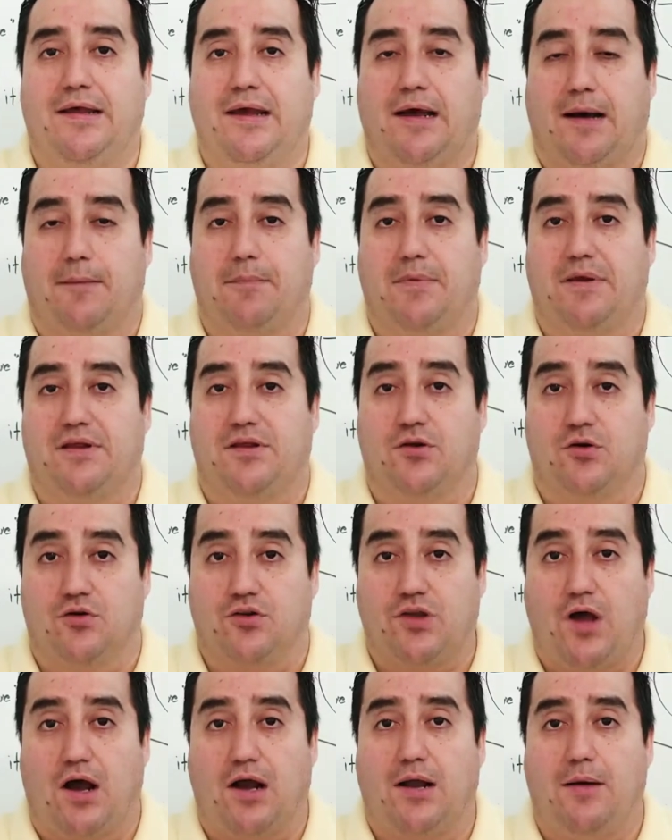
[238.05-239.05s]

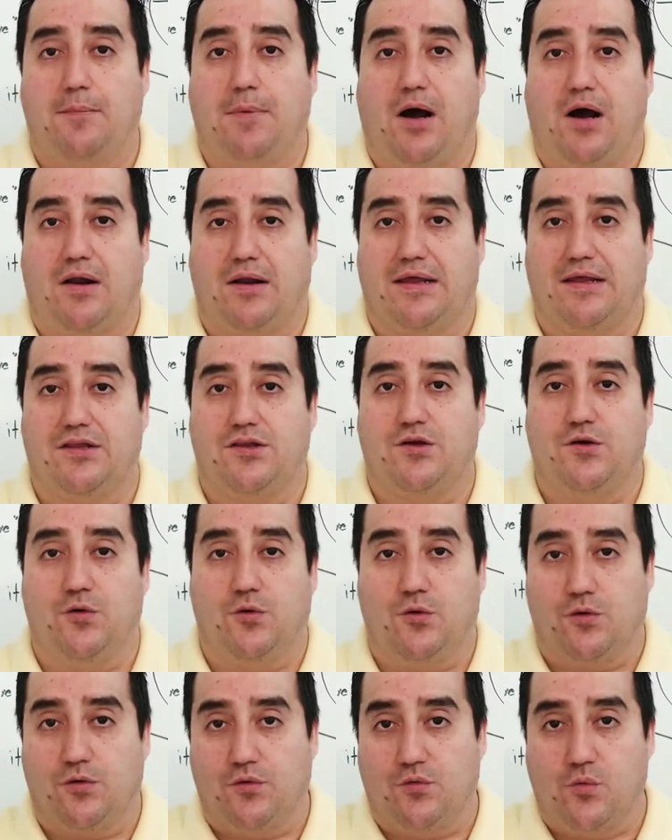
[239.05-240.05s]
Talk about in
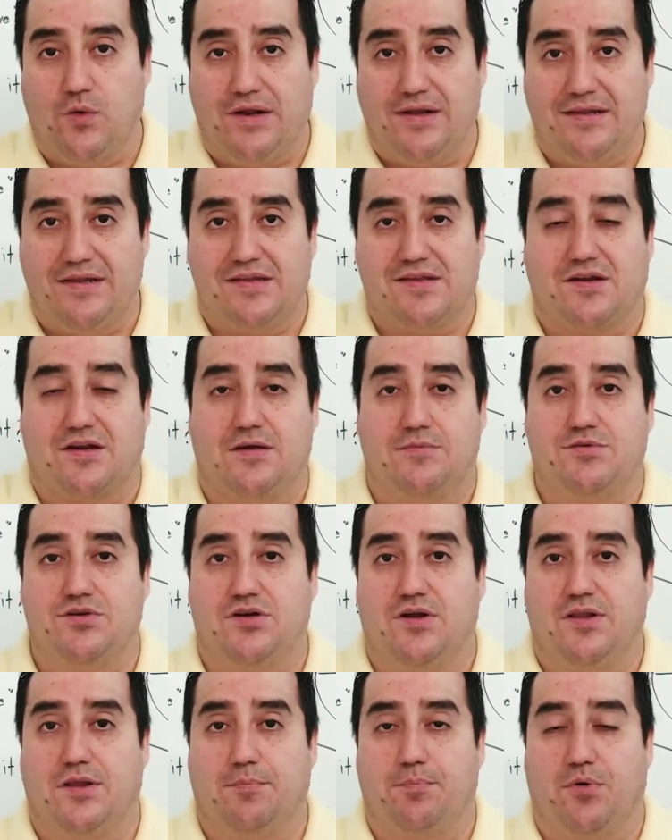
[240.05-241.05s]
your written description
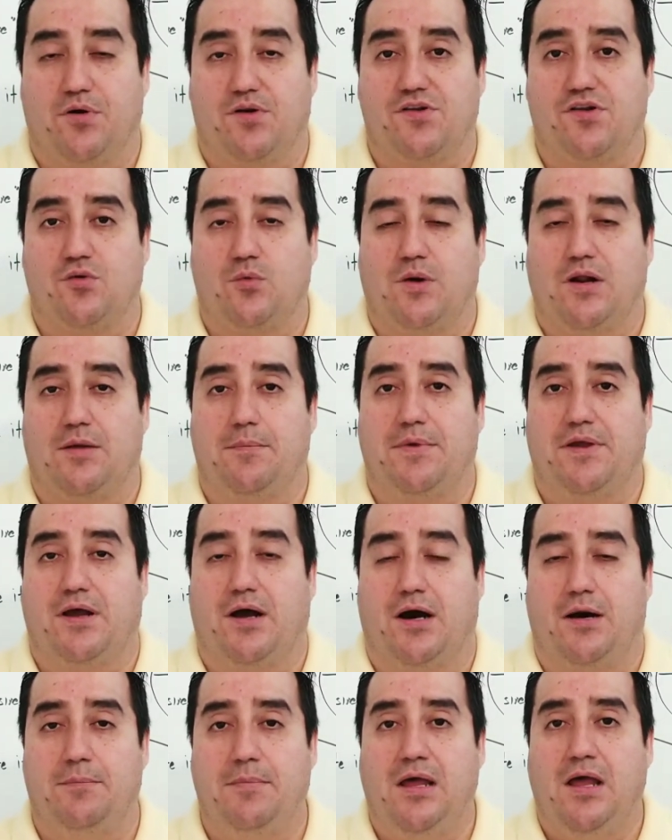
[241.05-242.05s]
of the person you want to
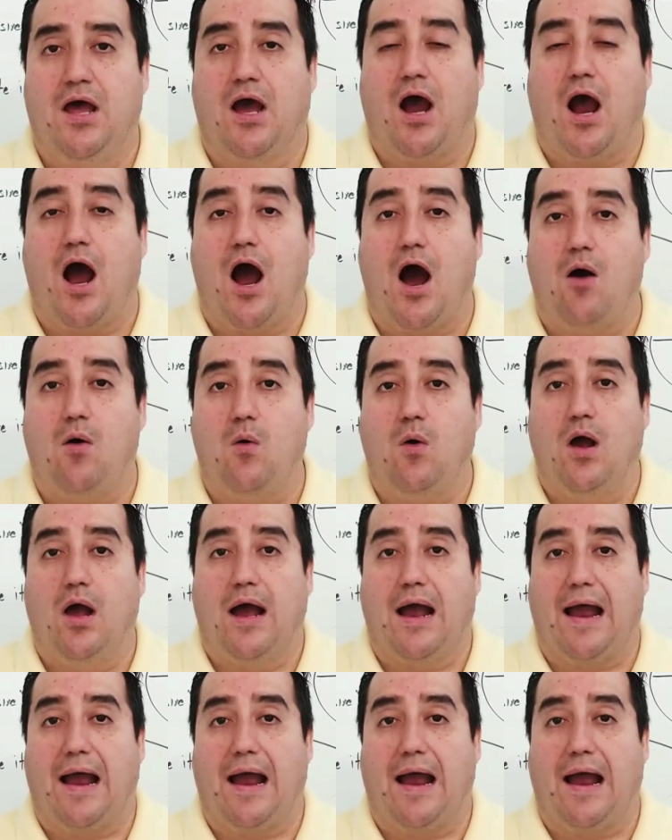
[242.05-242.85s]
become, how